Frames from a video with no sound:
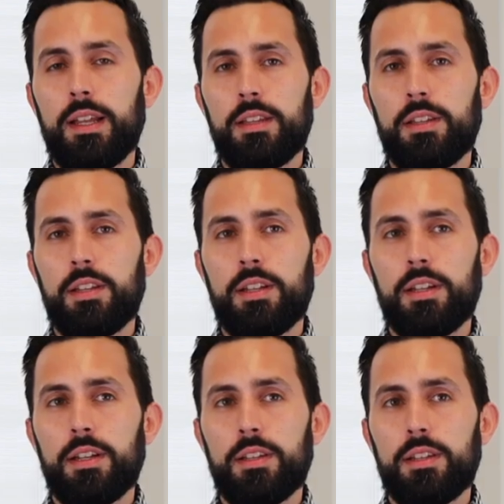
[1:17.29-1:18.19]
And
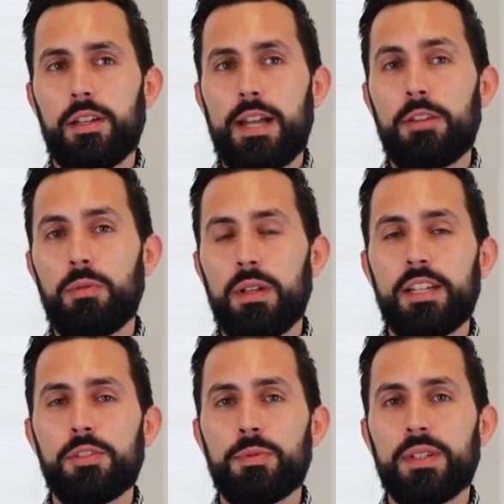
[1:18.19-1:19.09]
the
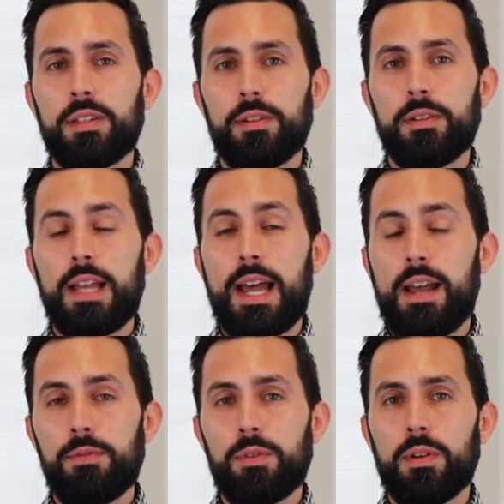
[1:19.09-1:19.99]
annualized return
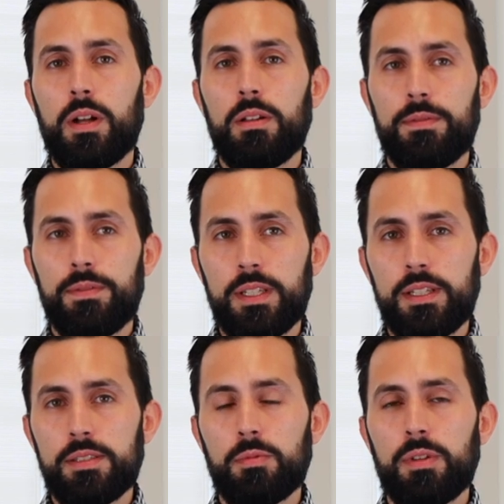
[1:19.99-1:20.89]
after all
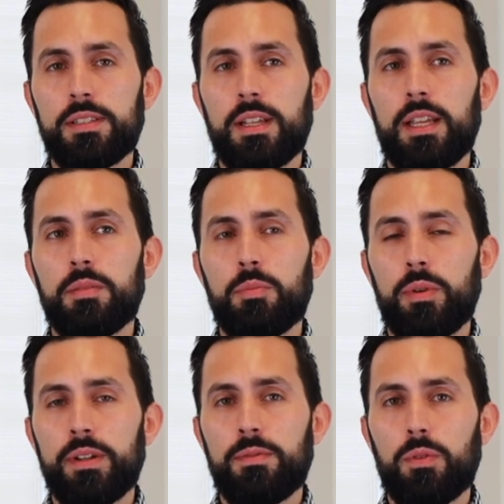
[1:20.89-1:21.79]
fees was
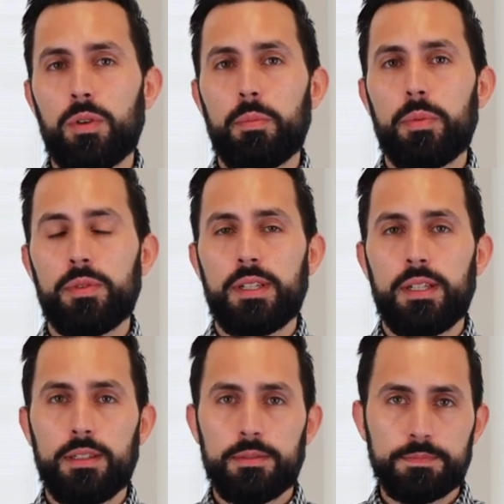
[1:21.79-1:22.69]

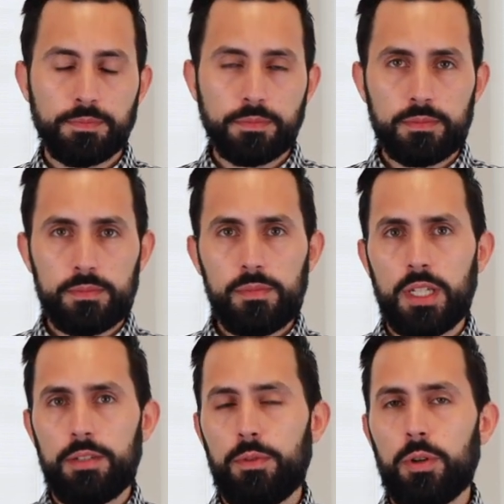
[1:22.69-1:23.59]
8.4%.
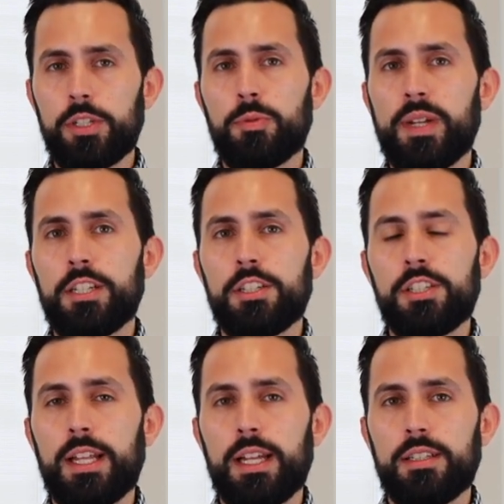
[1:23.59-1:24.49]
For a
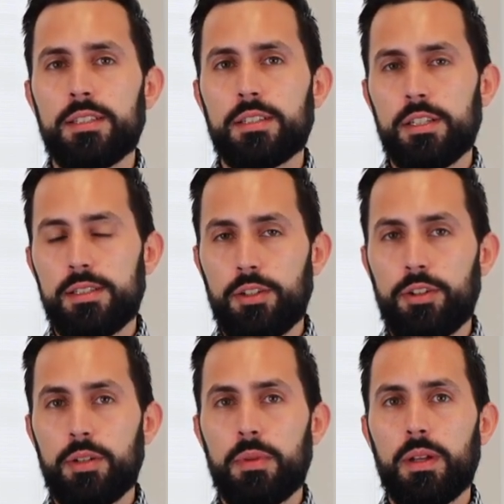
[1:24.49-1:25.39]
strategy that is
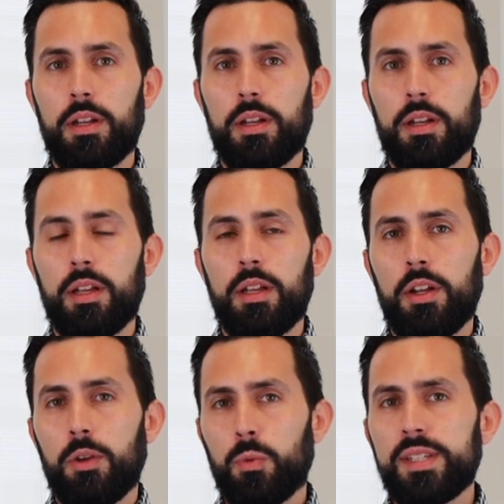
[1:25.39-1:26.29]
considered
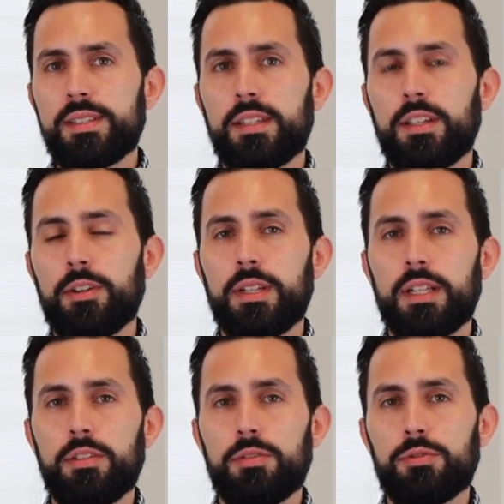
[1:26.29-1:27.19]
riskier
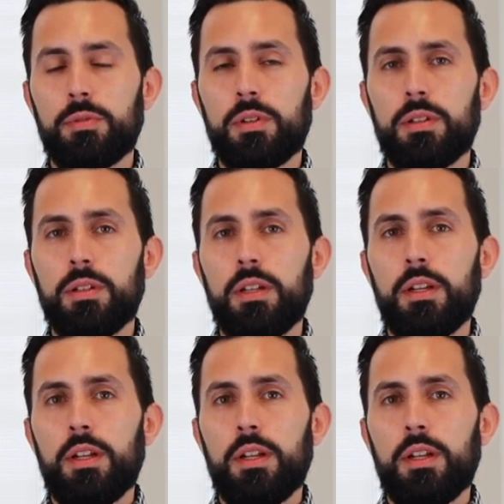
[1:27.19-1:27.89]
than usual,